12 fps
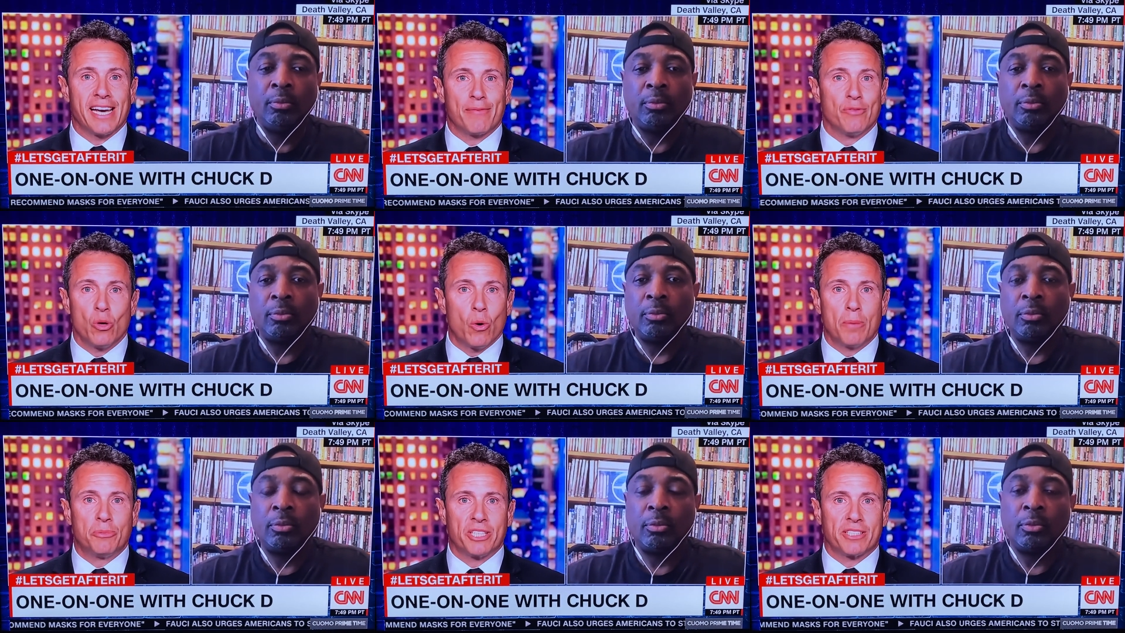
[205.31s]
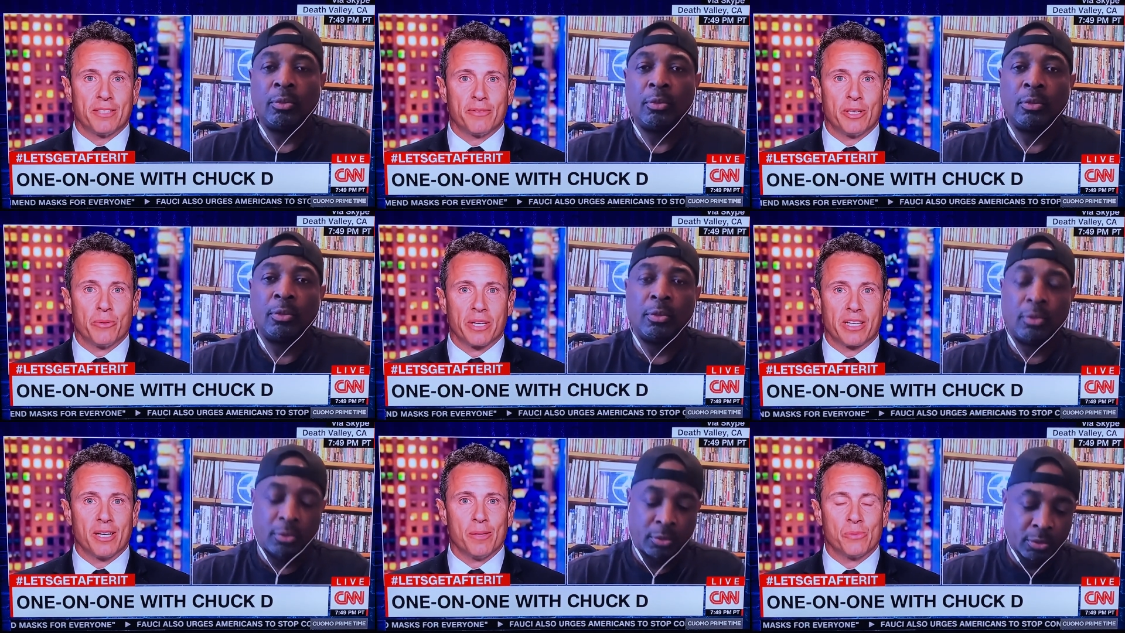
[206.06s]
Speaker 1: I have no objectivity
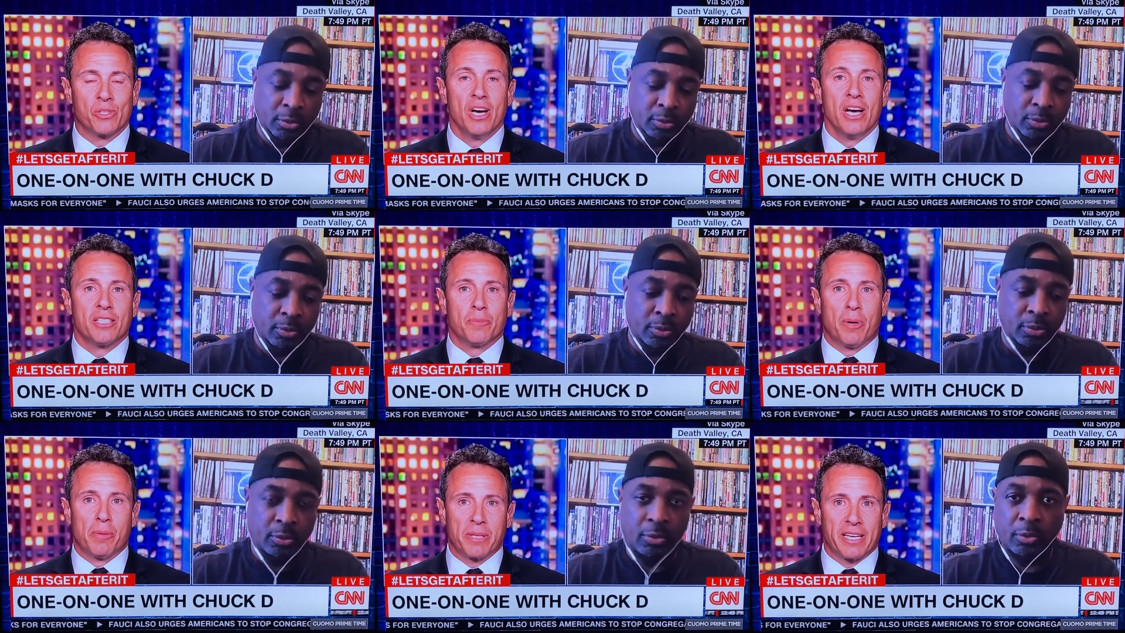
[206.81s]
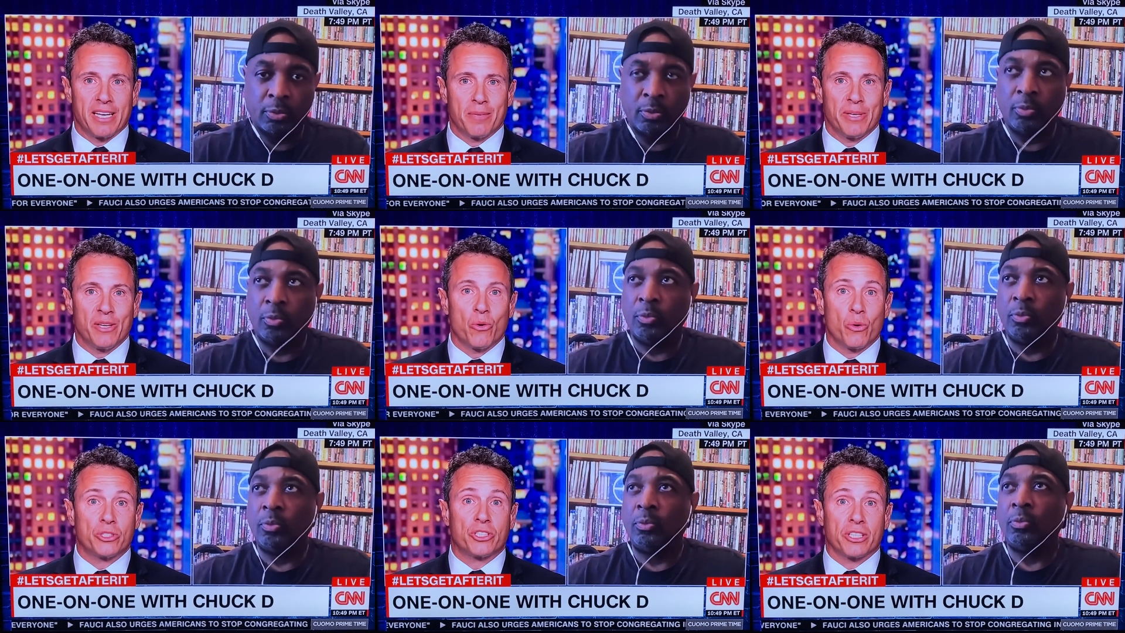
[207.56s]
when it comes to Public
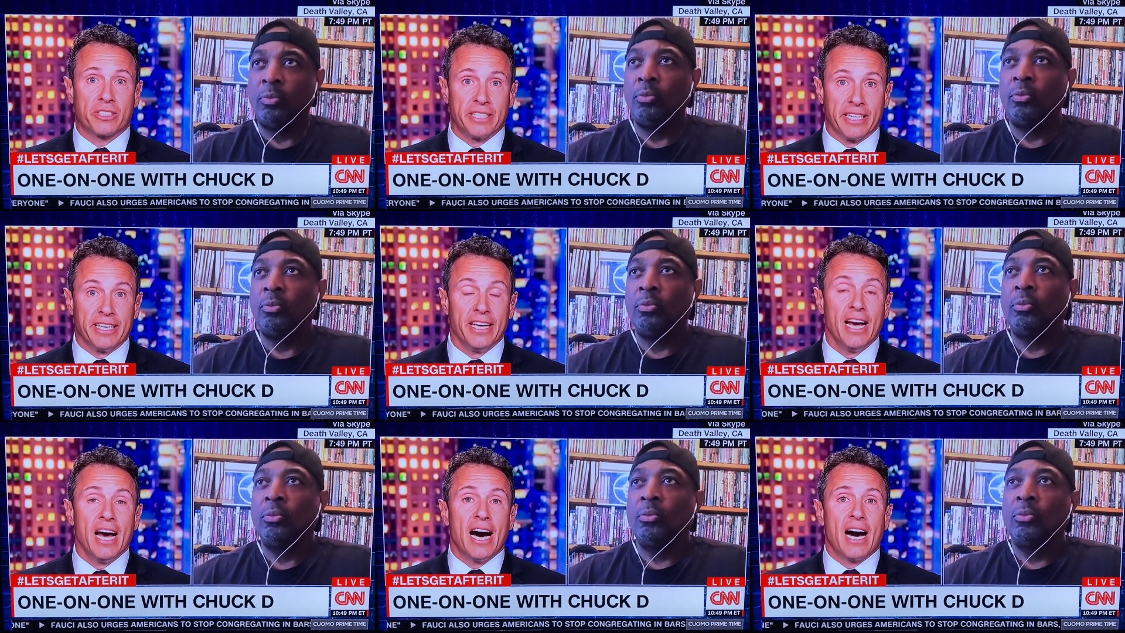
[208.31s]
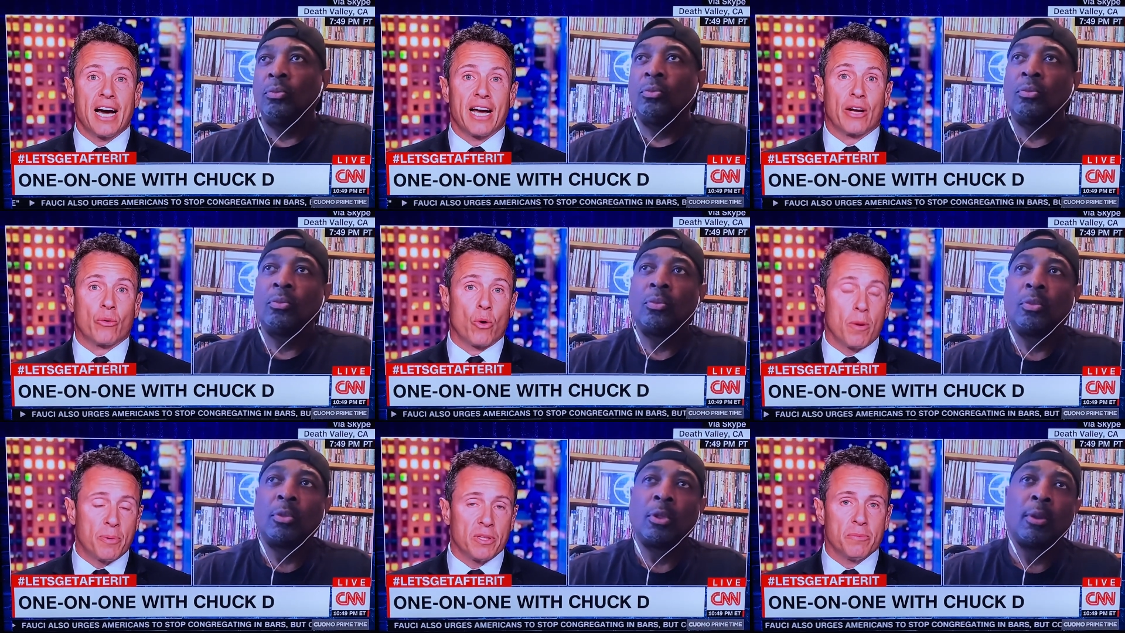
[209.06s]
Enemy or Chuck D. I, I
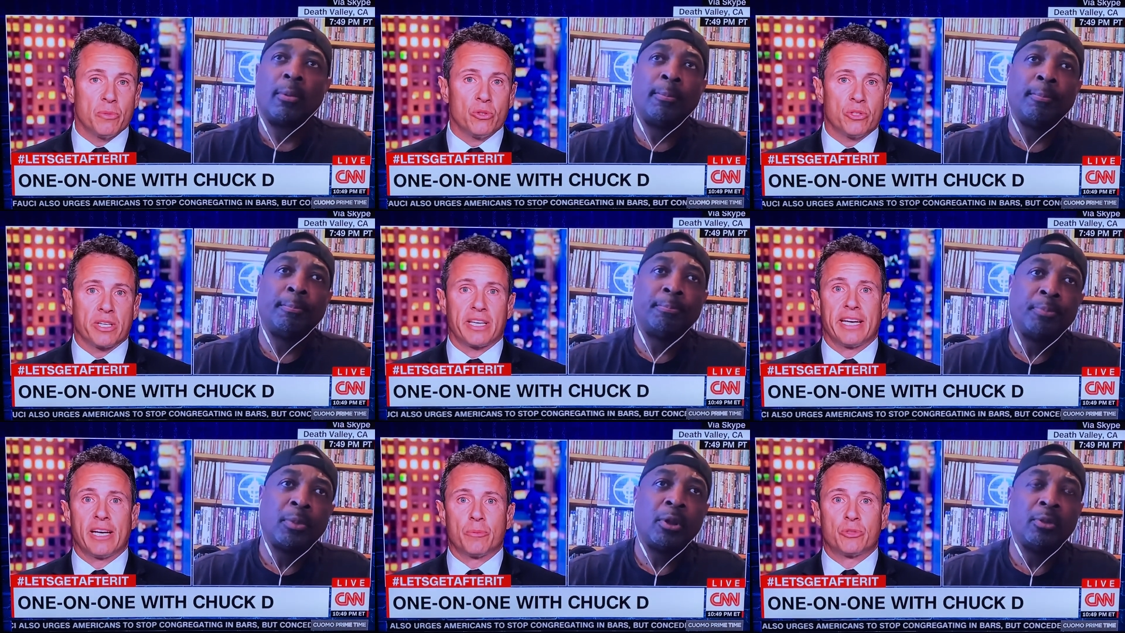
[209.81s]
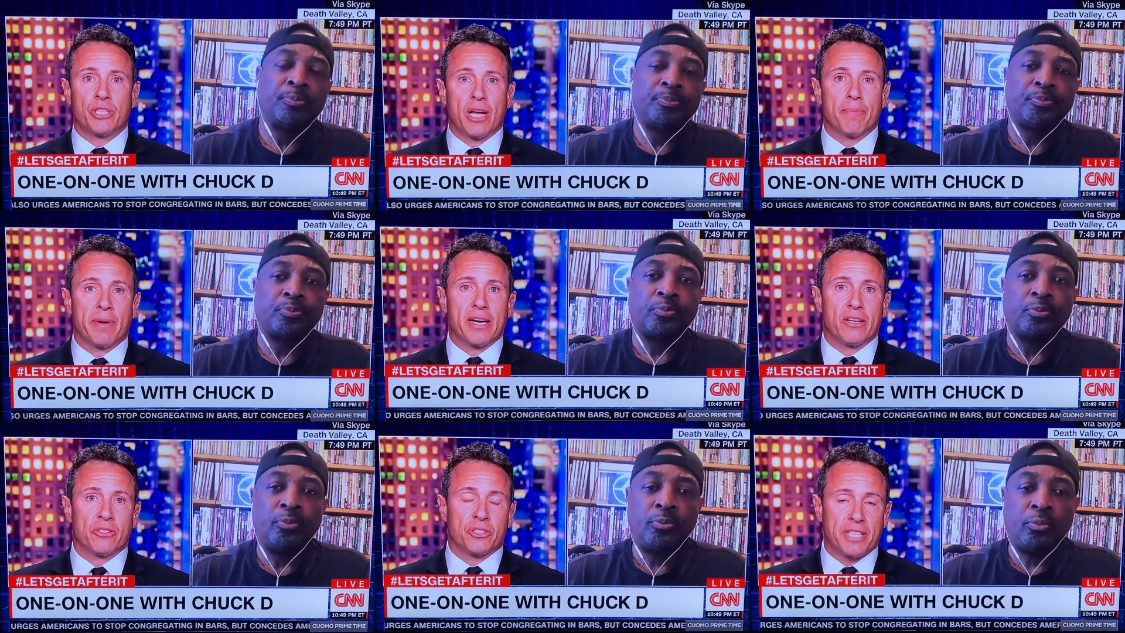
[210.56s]
grew up on the music. It helps yeah.
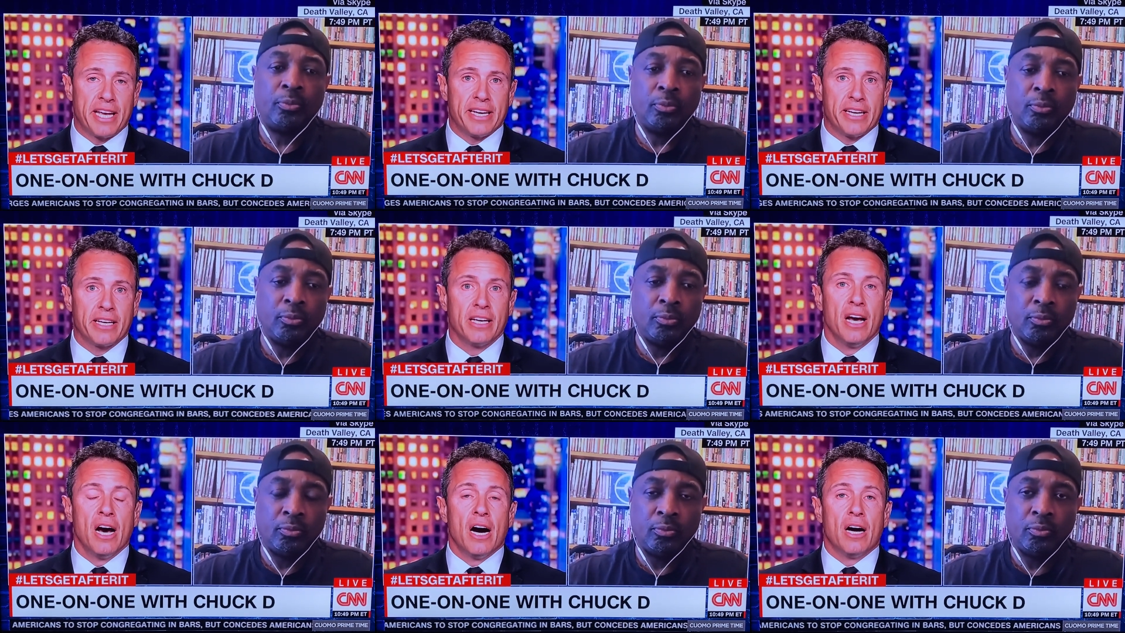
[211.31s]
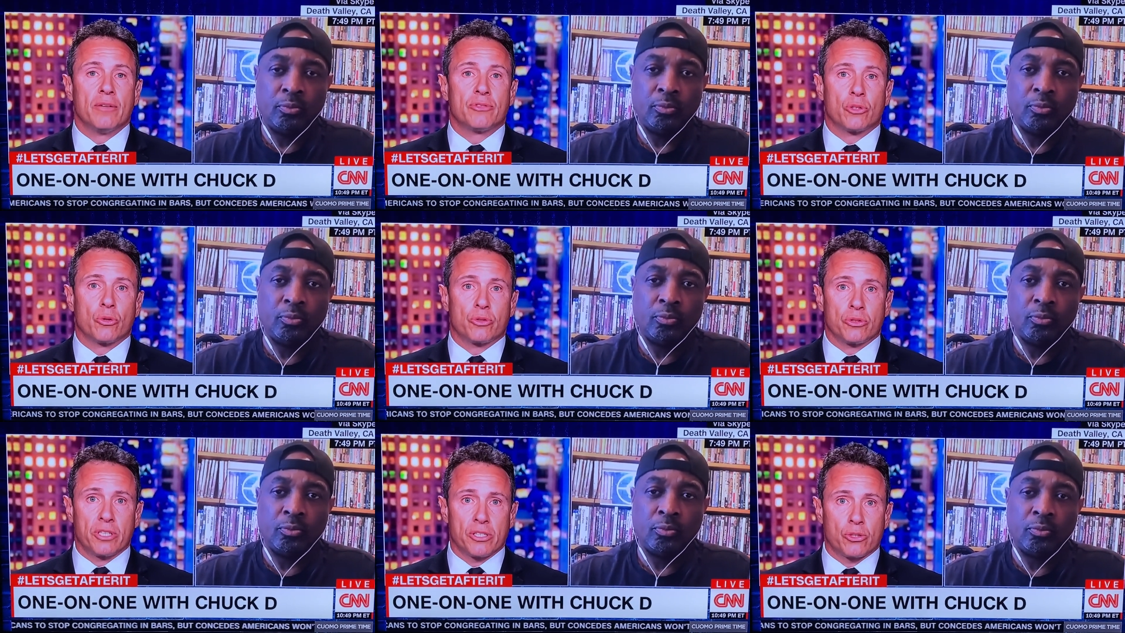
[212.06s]
shape my understanding of
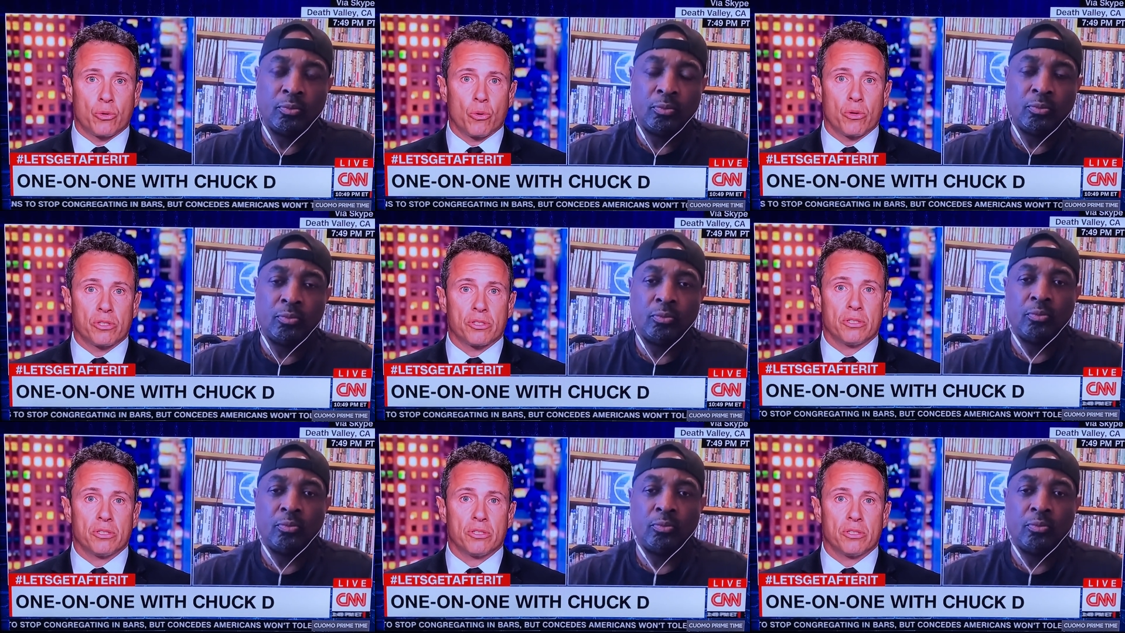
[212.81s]
social discourse